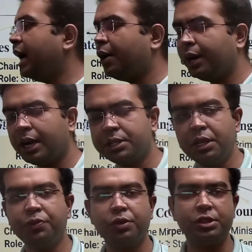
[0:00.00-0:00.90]
Aayog
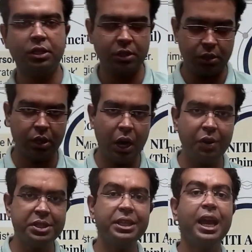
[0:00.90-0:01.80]
actually foster?
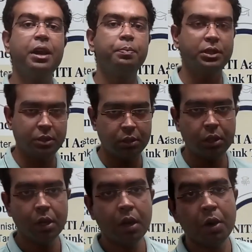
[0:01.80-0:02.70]
How does it help us?
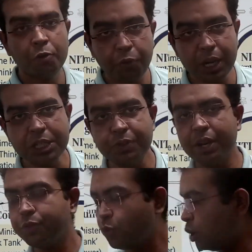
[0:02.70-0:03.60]
First, we
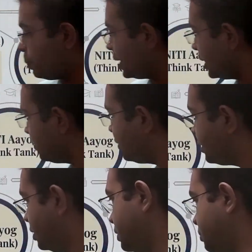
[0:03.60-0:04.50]
have cooperative
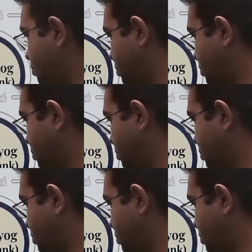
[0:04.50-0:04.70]
federalism.